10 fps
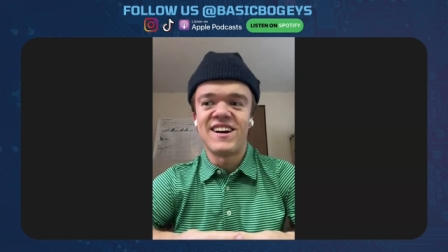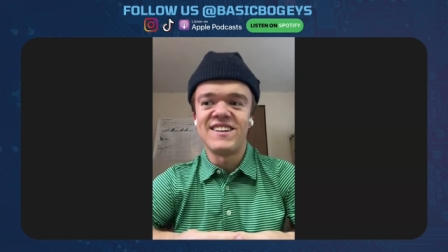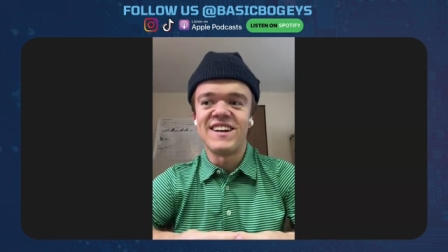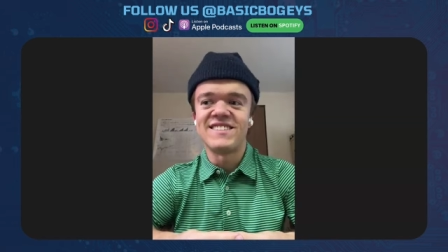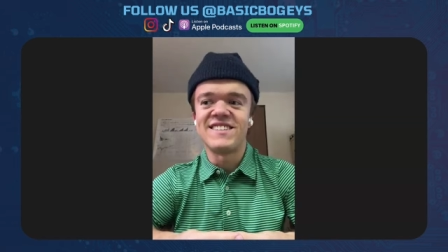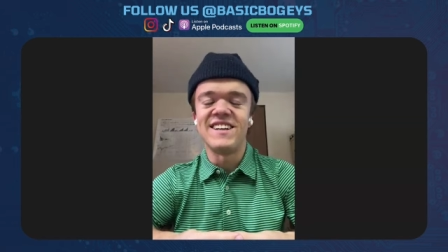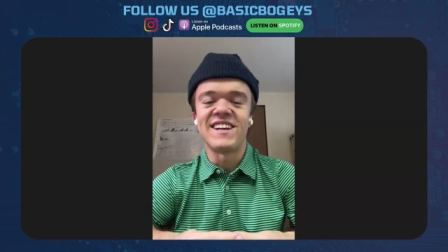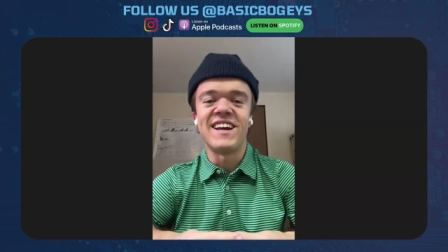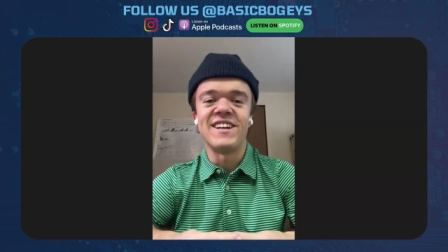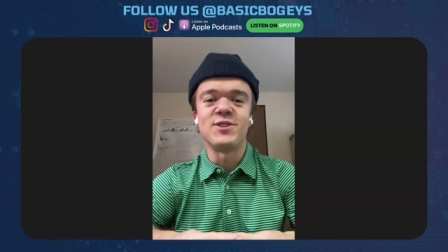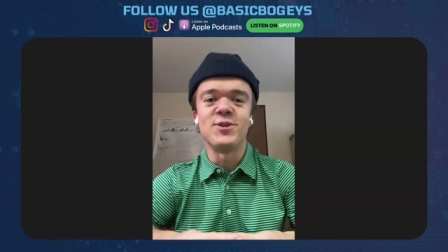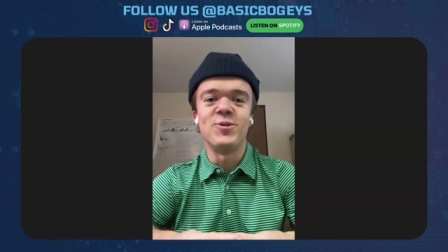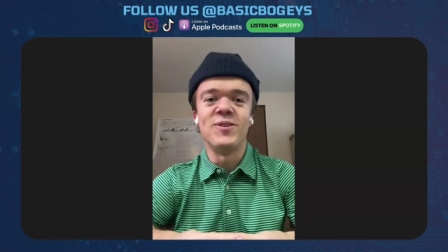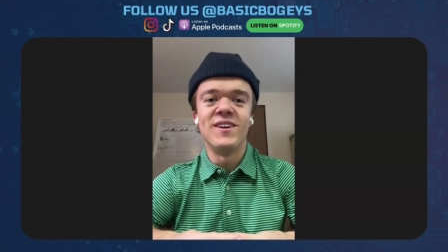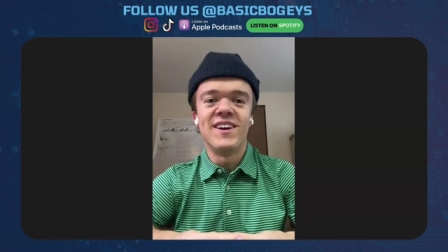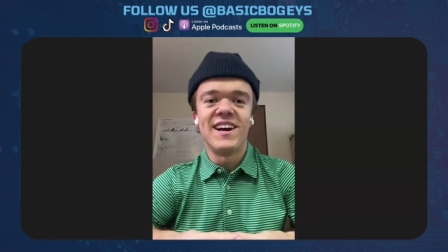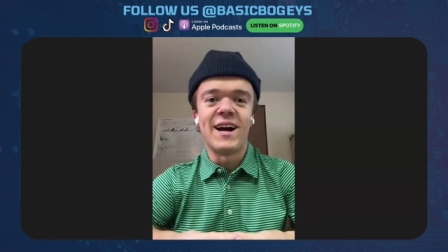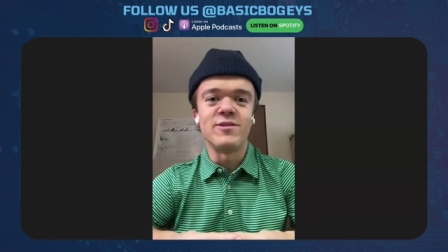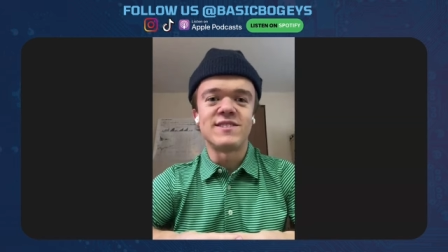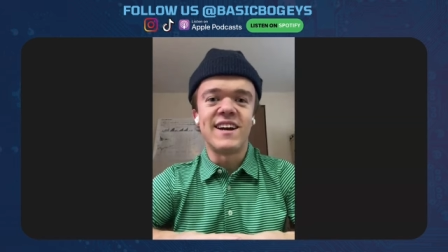I I see the kids who
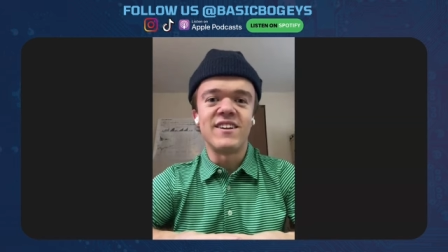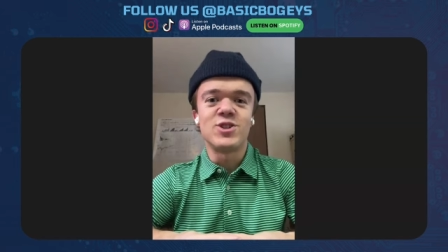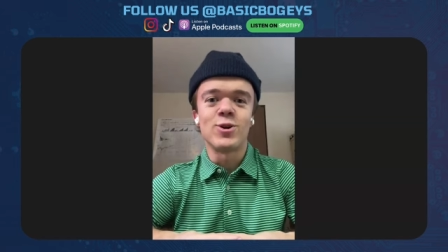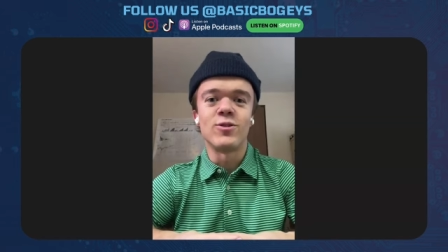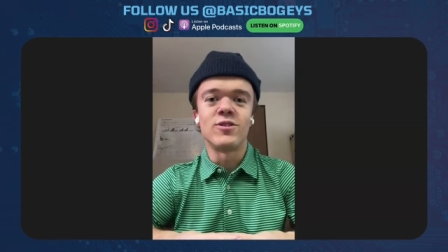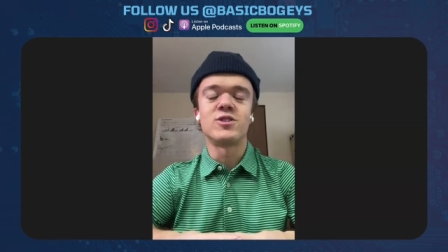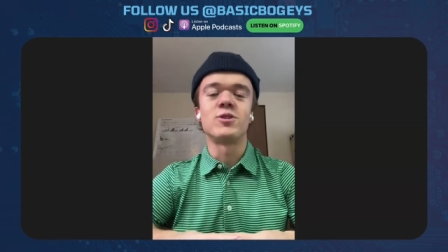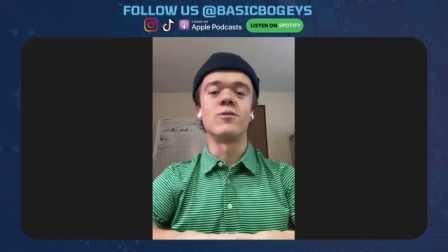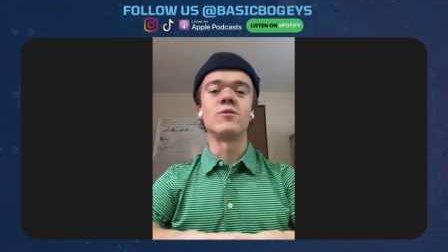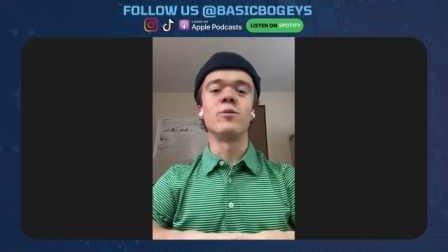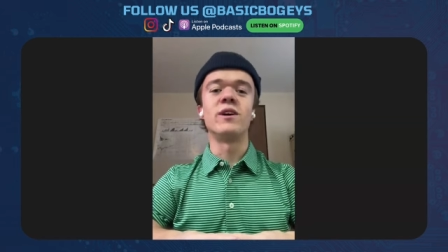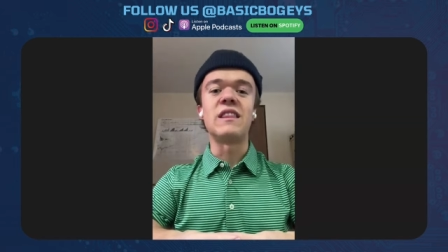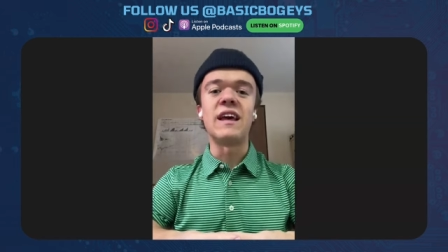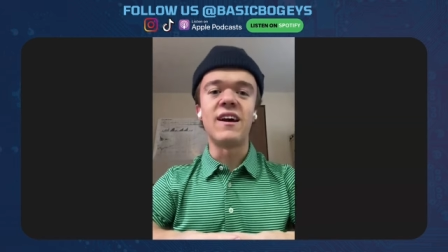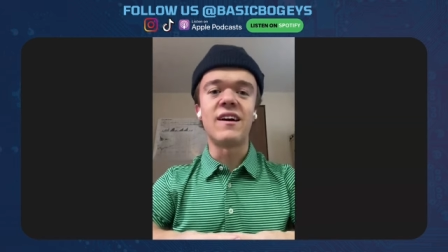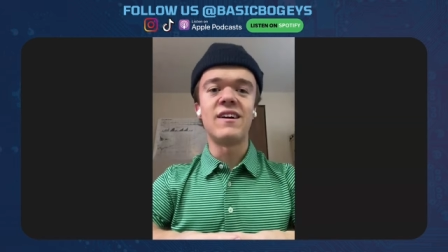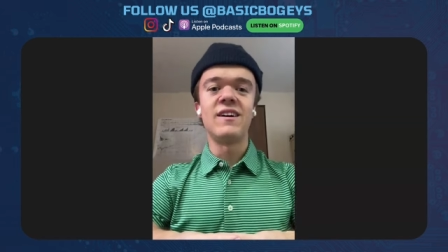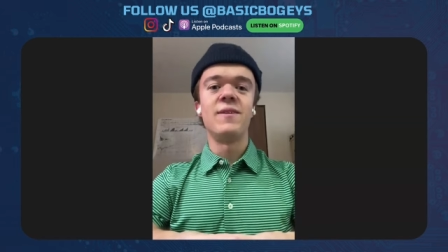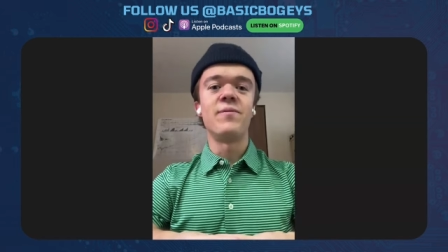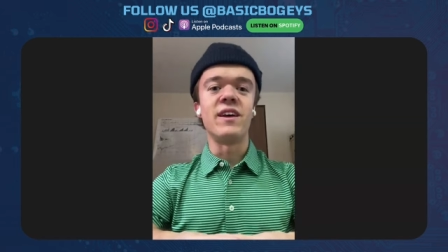I was kind of shoulder to shoulder with there,
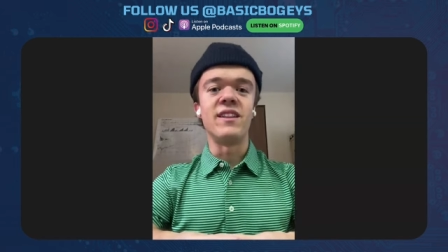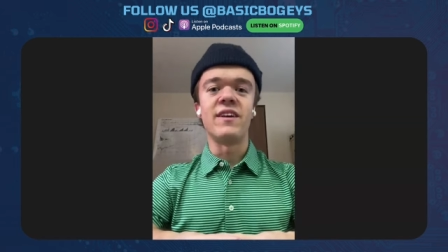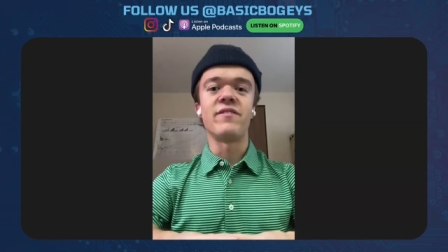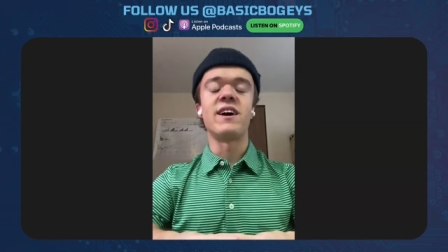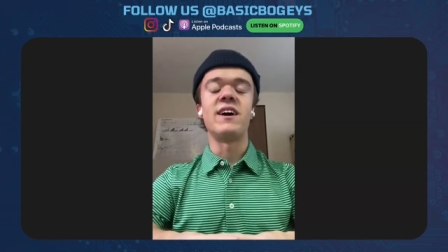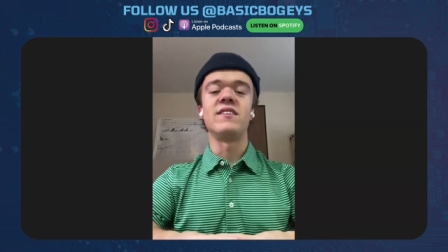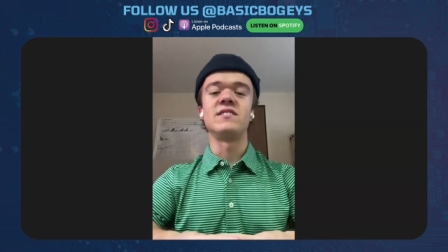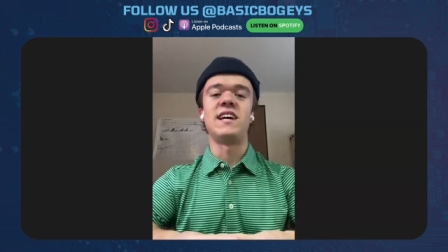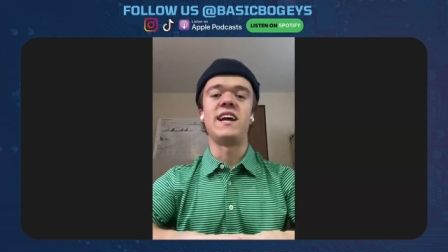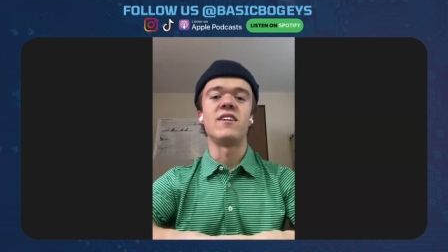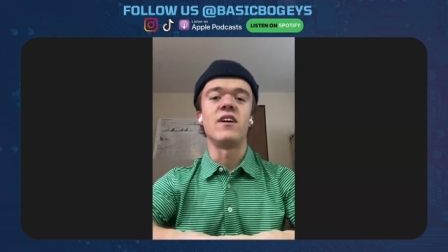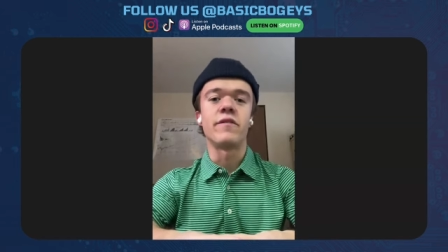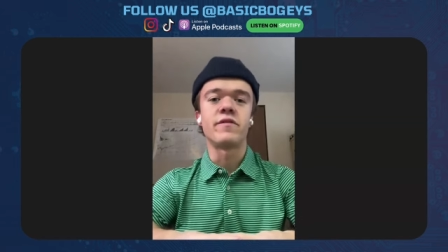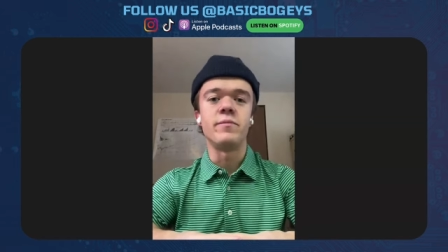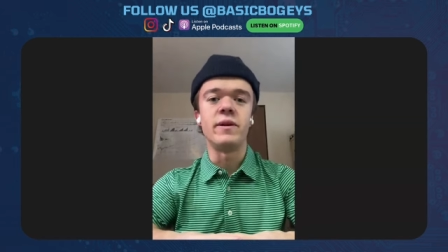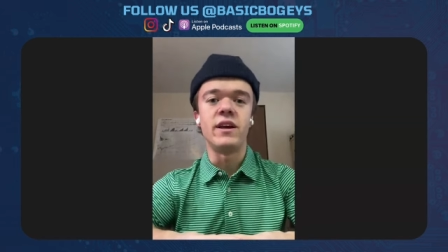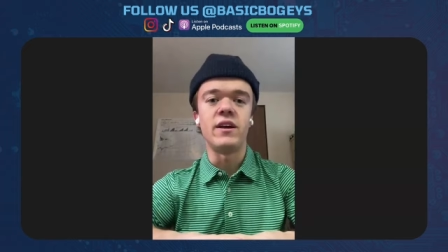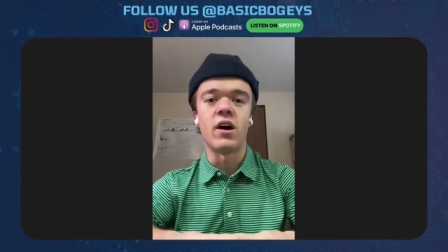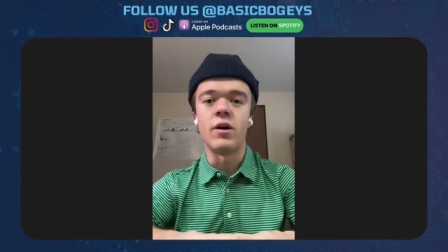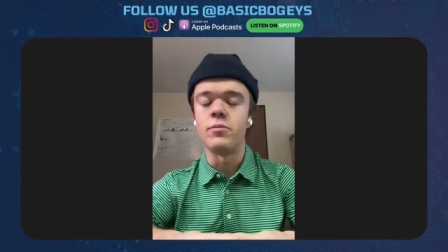and they've kind of taken off to
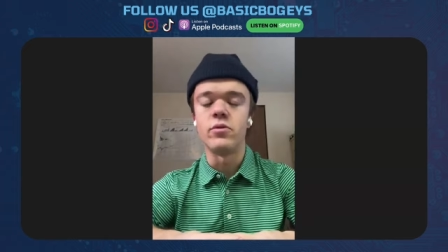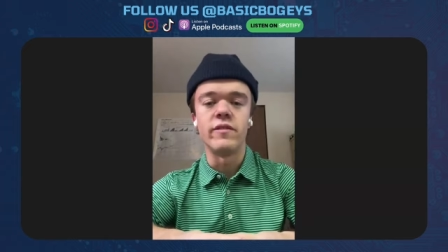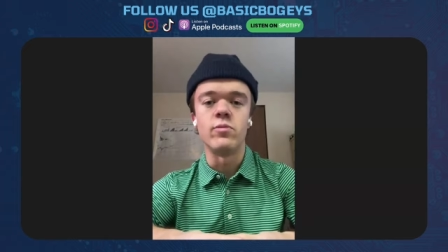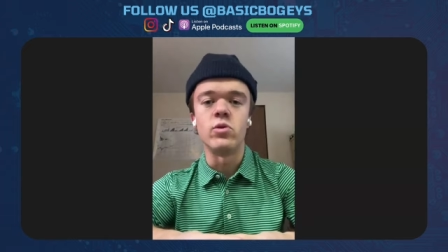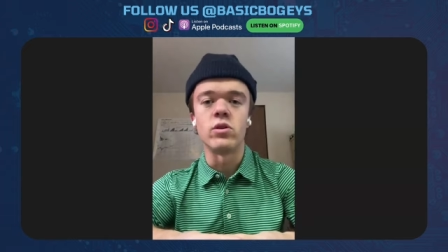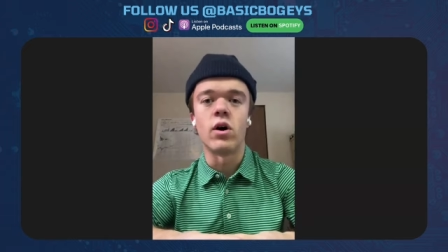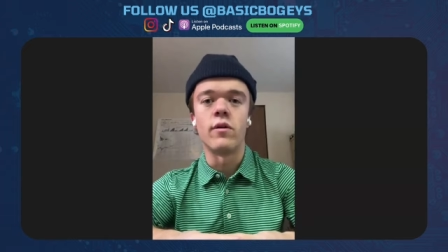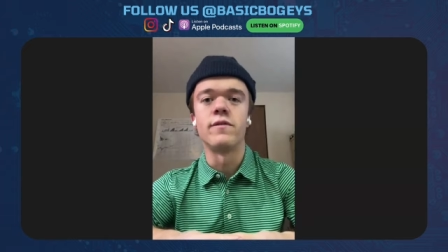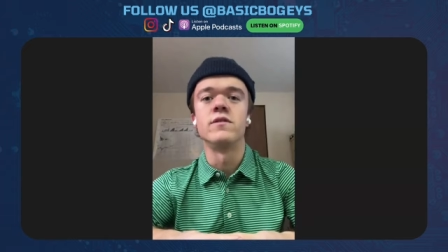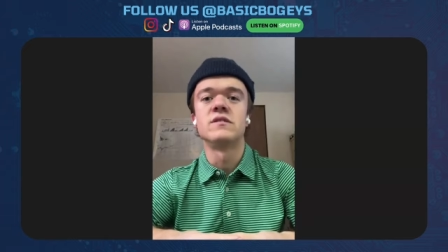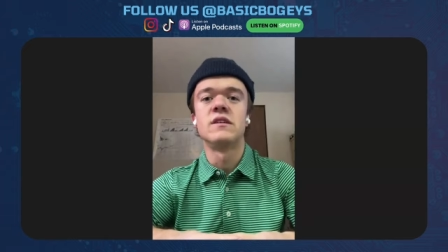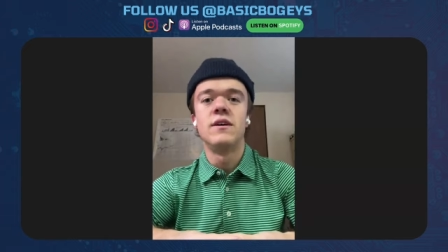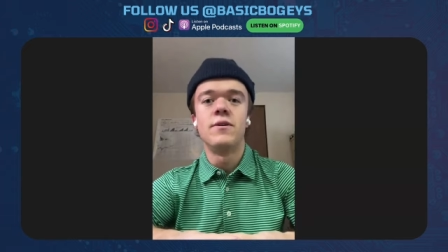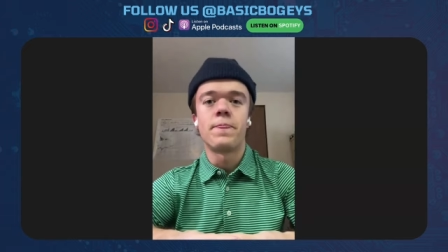be unbelievable golfers.